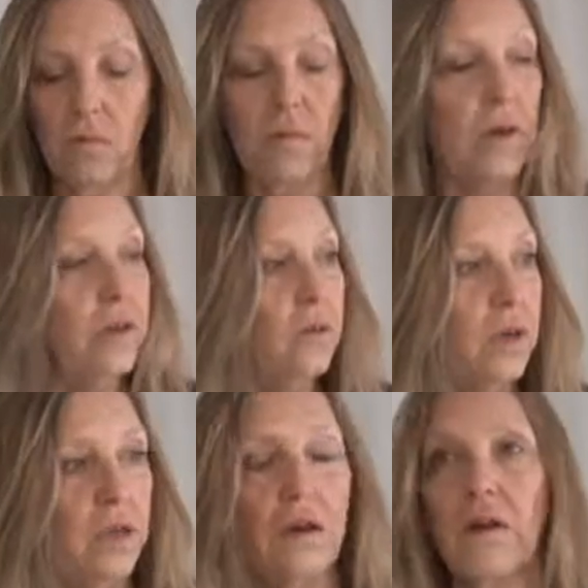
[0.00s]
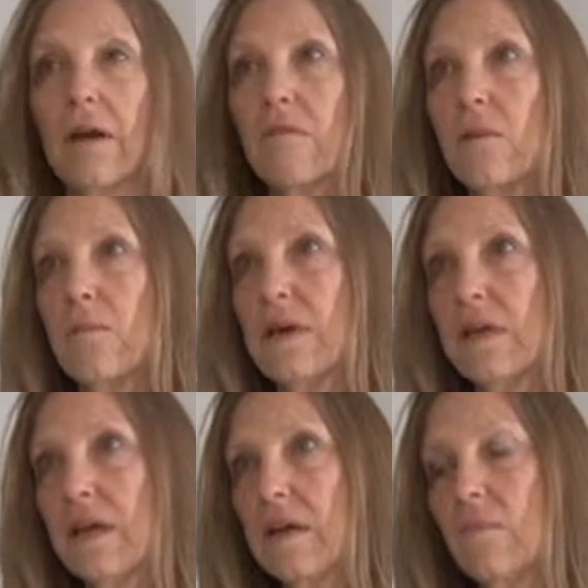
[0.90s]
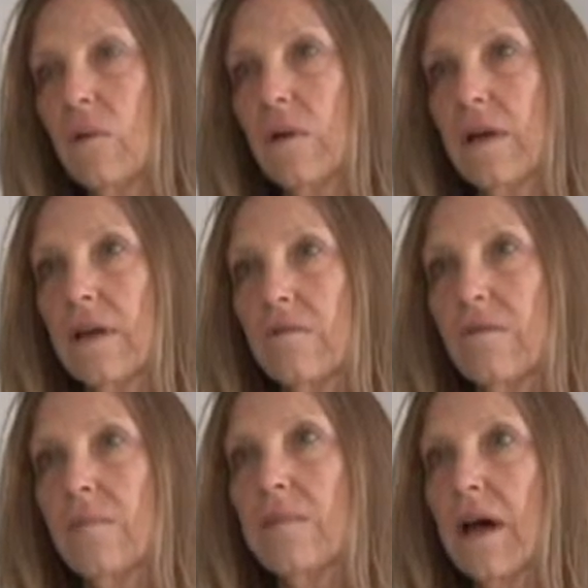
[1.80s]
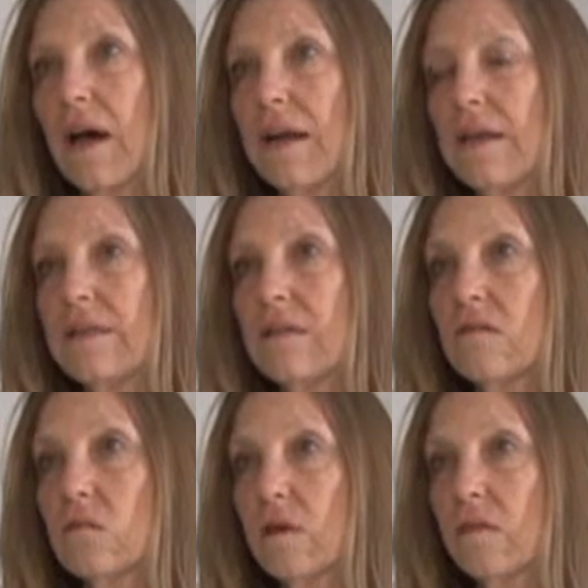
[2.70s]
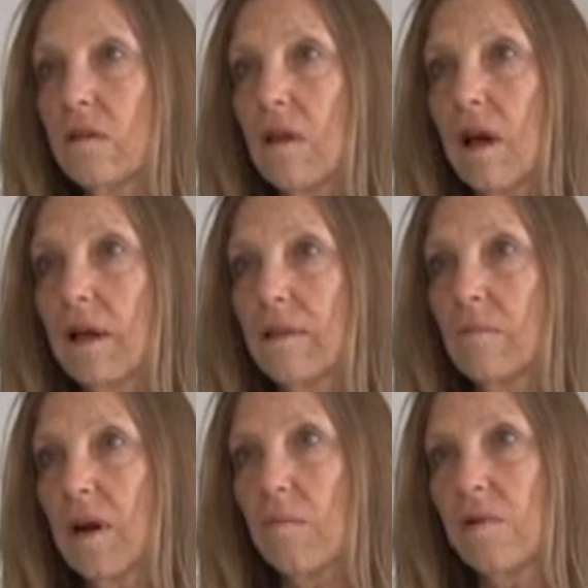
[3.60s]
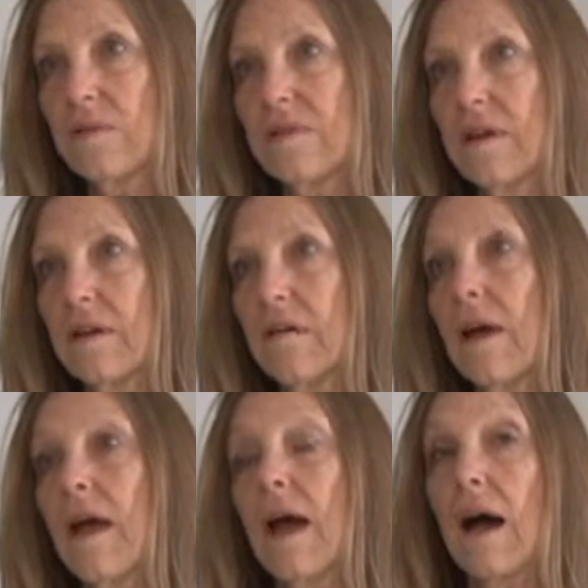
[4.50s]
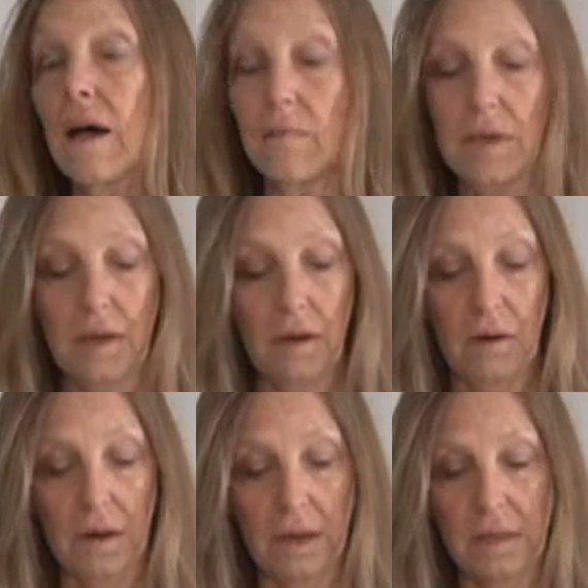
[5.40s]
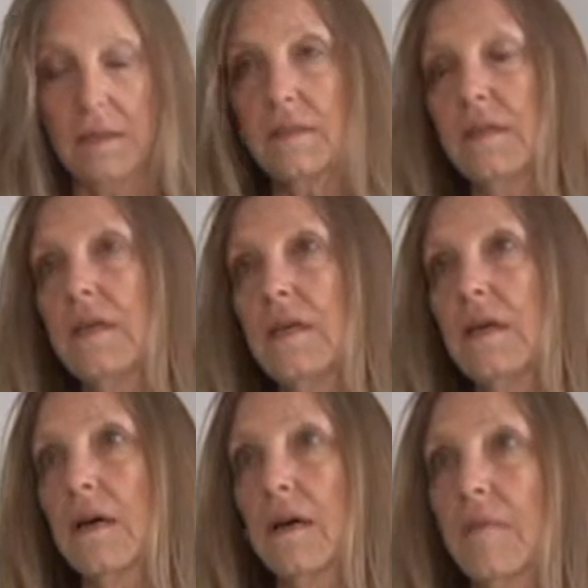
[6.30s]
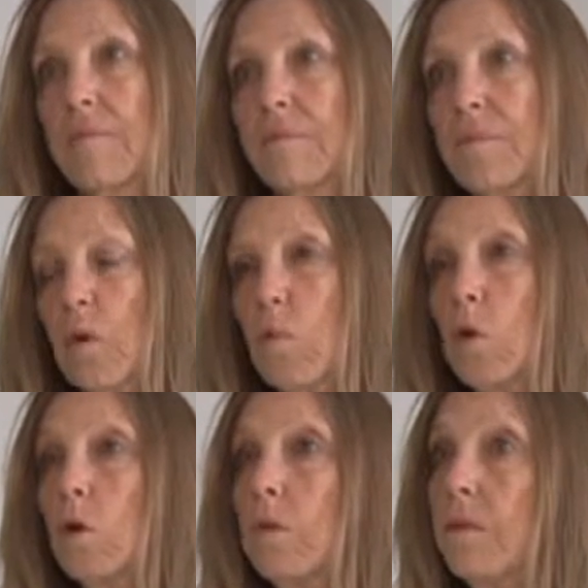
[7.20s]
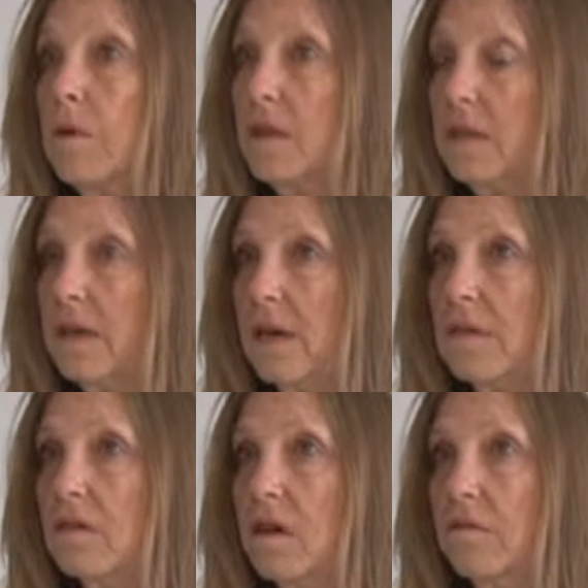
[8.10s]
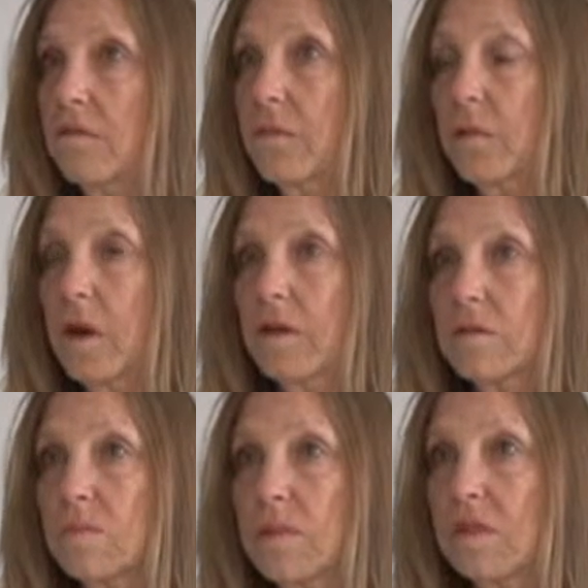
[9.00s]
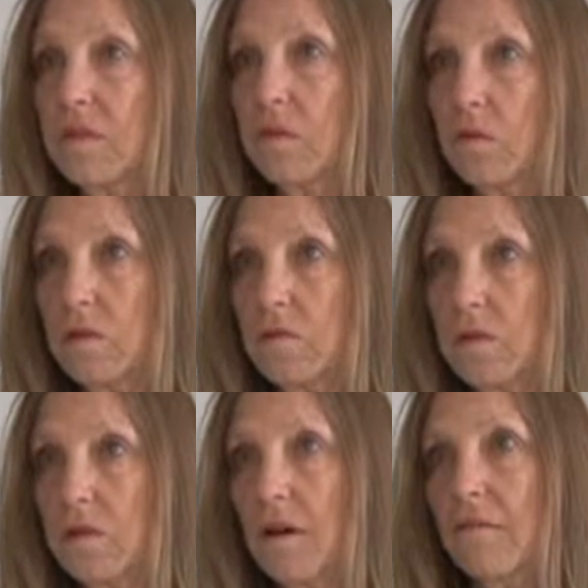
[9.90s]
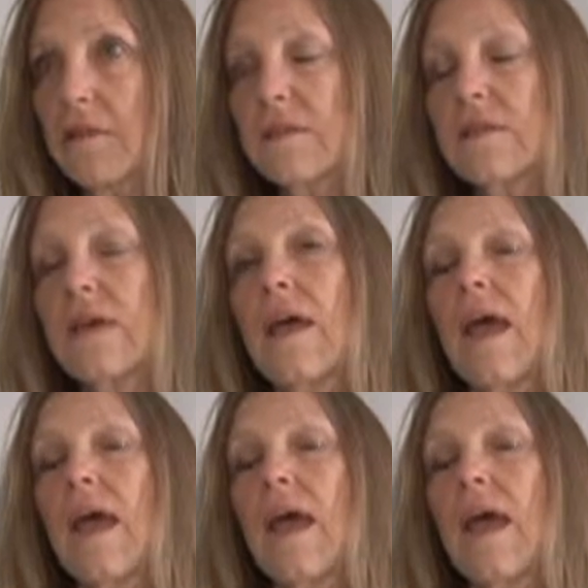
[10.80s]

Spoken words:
What we do here every Monday morning from 9 until 12 o'clock in the Bob Ruud Center, I'm here as the rural community liaison from Congressman Stephen Horsford's office,